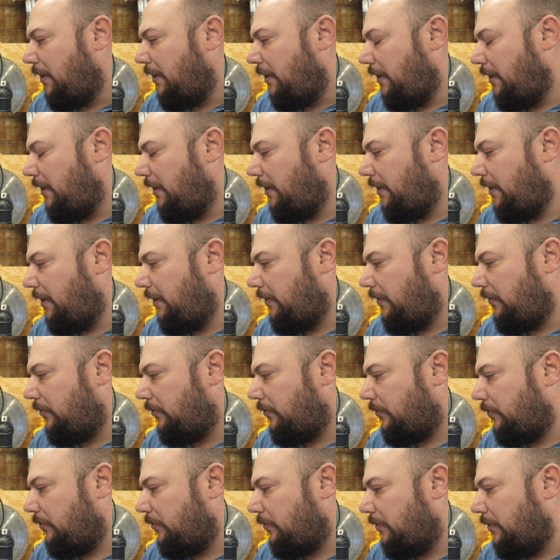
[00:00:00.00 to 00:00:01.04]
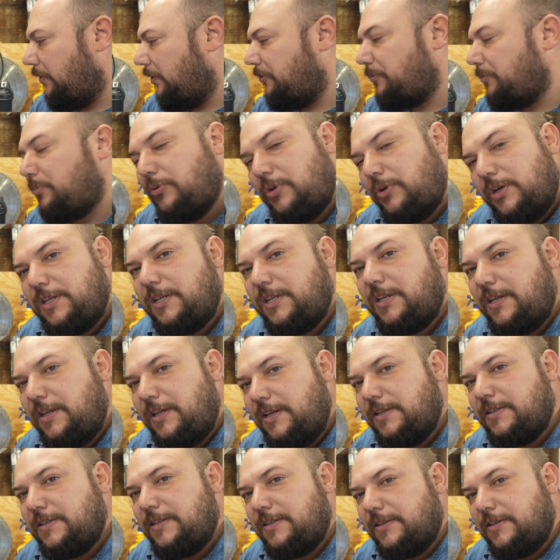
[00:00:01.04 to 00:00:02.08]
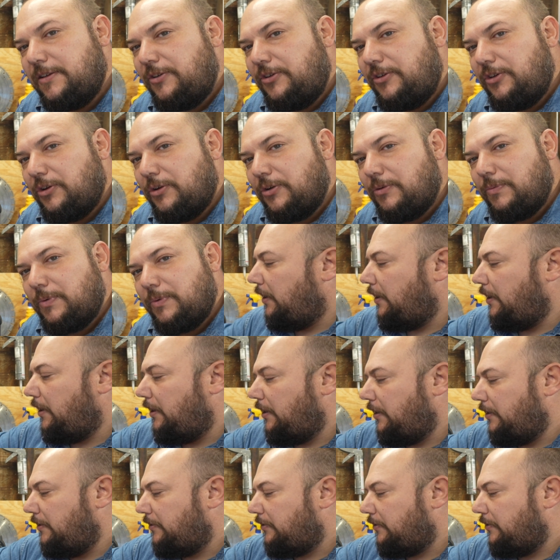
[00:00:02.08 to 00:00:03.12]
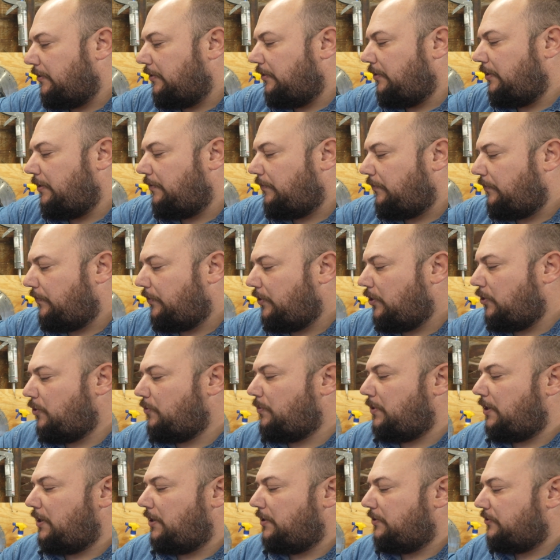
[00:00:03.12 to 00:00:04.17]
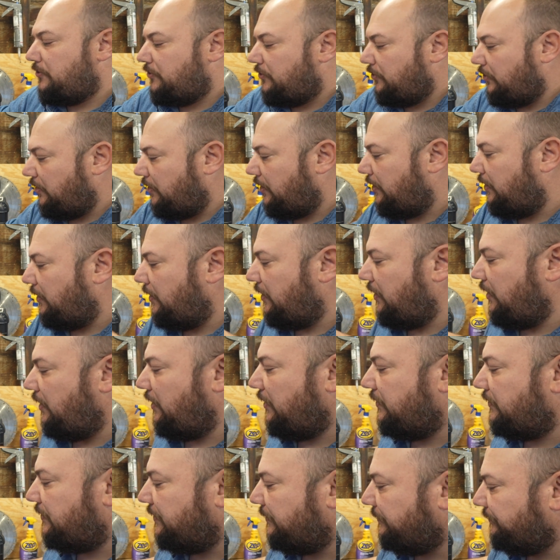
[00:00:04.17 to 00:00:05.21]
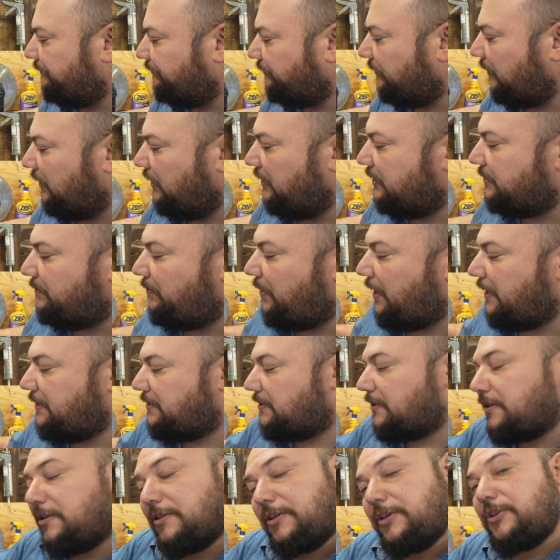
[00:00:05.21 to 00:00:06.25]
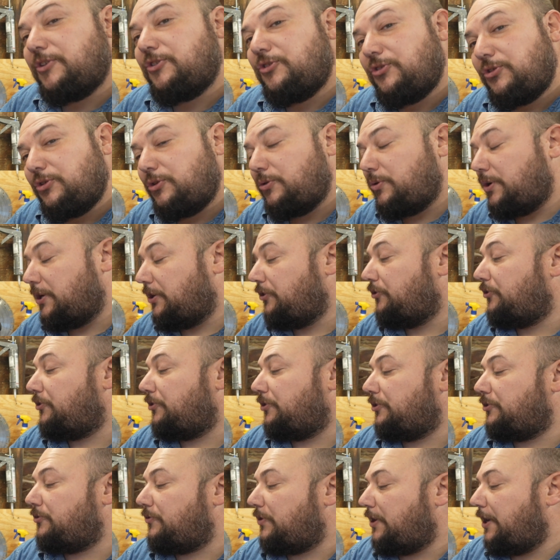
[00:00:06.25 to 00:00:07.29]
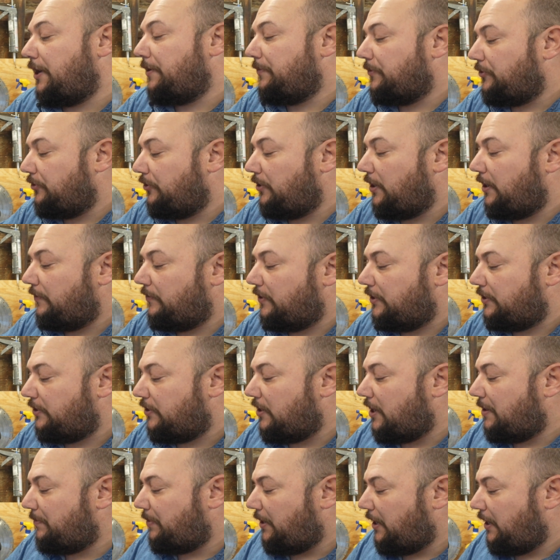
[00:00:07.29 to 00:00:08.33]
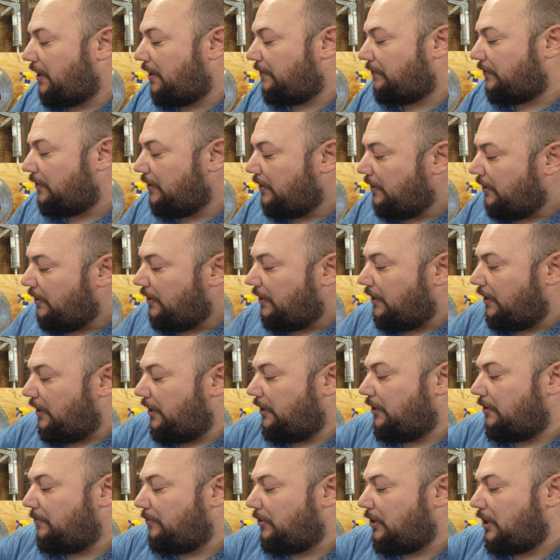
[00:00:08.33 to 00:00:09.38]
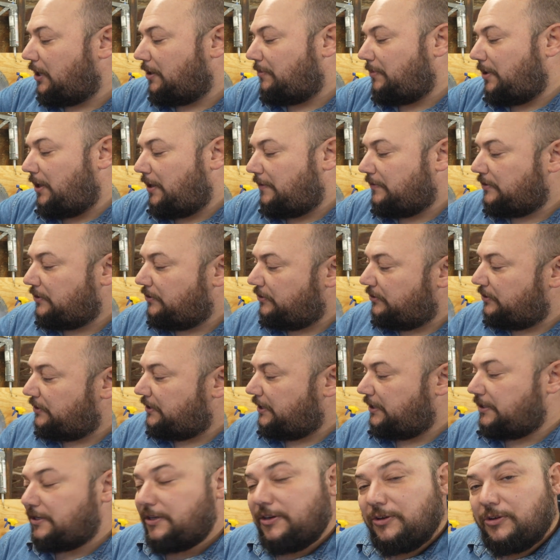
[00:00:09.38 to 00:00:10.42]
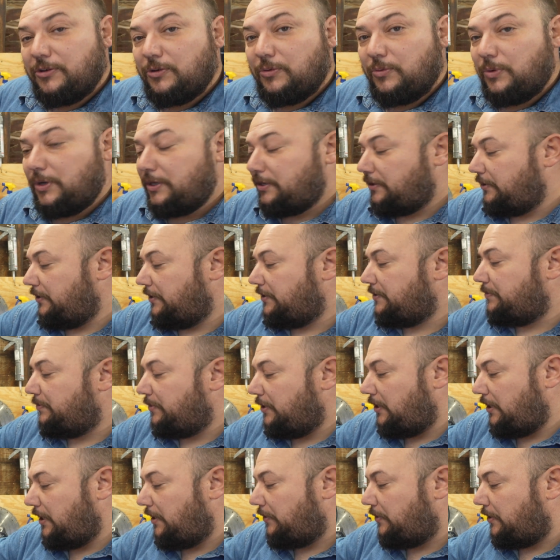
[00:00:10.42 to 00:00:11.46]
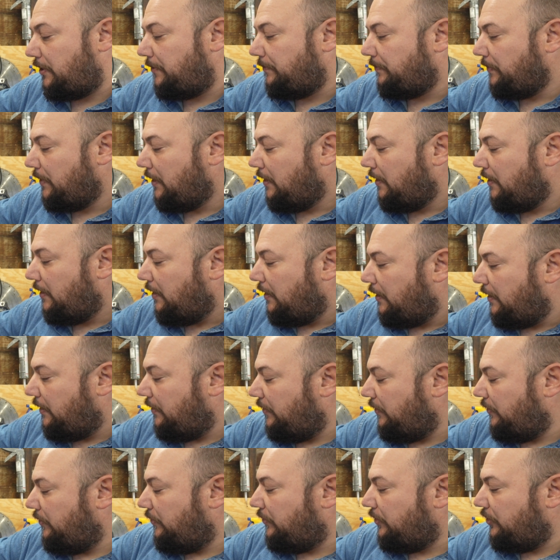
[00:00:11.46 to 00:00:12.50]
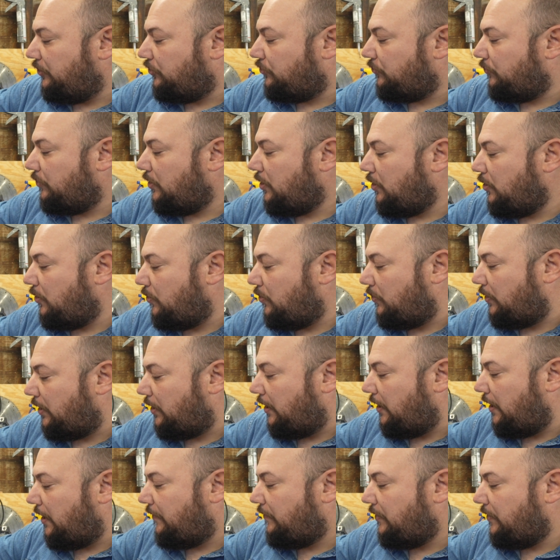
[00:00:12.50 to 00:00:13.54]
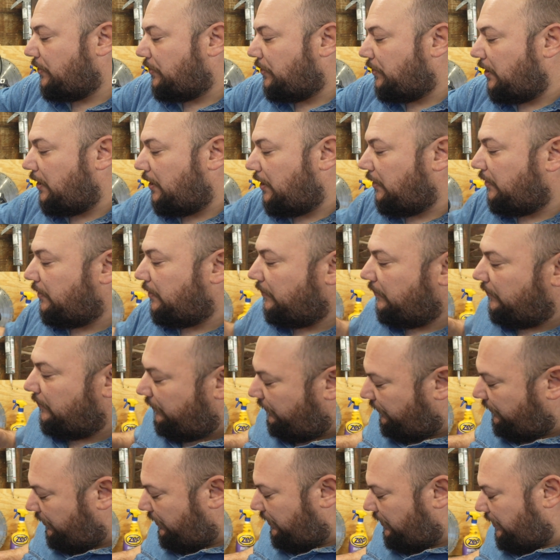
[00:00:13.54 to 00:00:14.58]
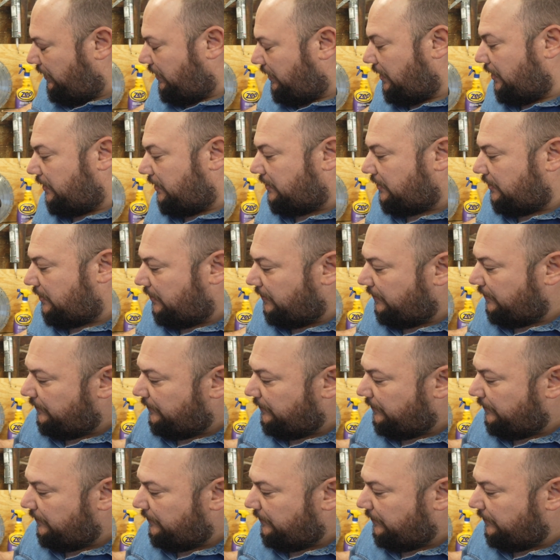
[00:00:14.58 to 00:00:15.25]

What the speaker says: it is pretty easy to do. And the foam insert in these, it's basically two inserts, right? So you have the top half and the bottom half, so there's an identical one to this beneath it. The drone and everything for this